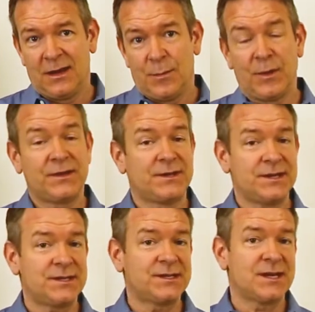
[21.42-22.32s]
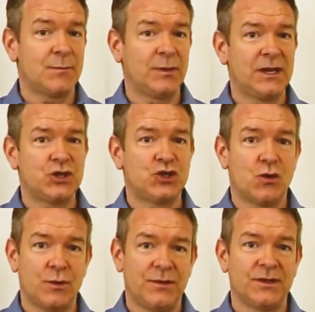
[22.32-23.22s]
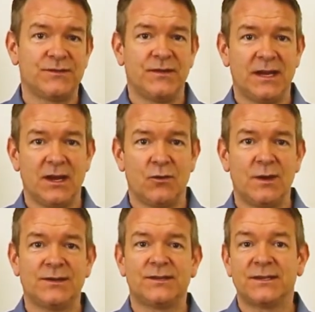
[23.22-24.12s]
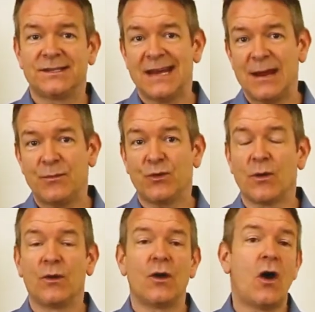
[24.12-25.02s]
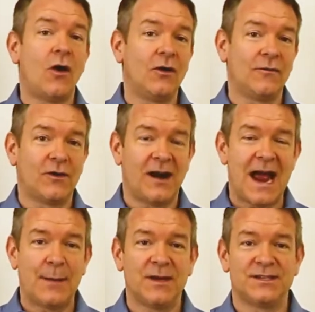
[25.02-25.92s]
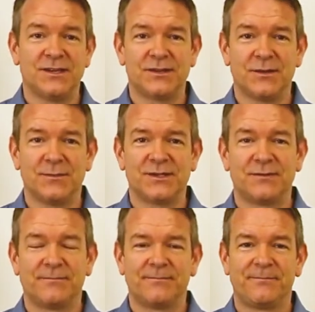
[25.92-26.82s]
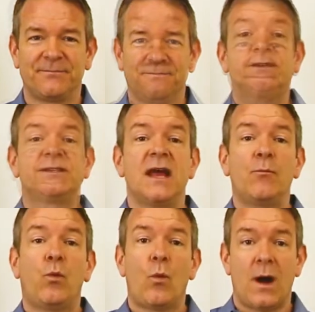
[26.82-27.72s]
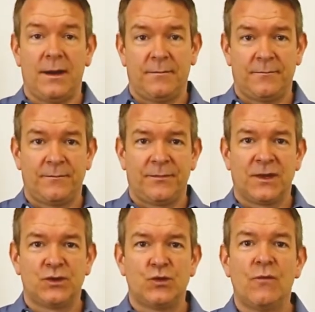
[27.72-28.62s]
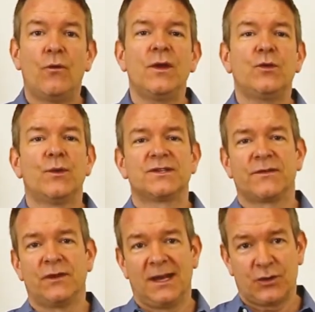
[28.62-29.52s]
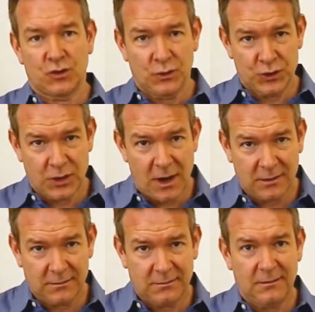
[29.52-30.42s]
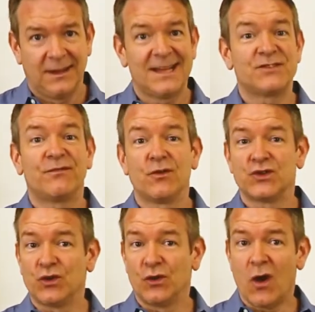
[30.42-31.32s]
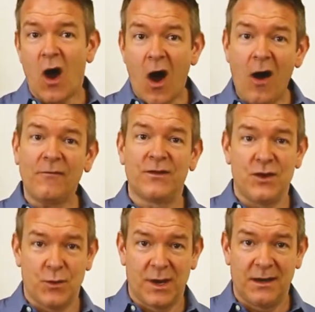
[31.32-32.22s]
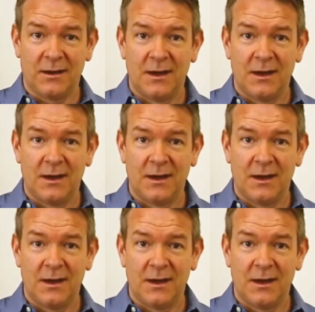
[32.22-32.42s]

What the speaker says: But the disassembly shown in this video is the same throughout all of our Abbey systems. Step 1. To avoid the risk of electrical shock, let's first turn off the unit.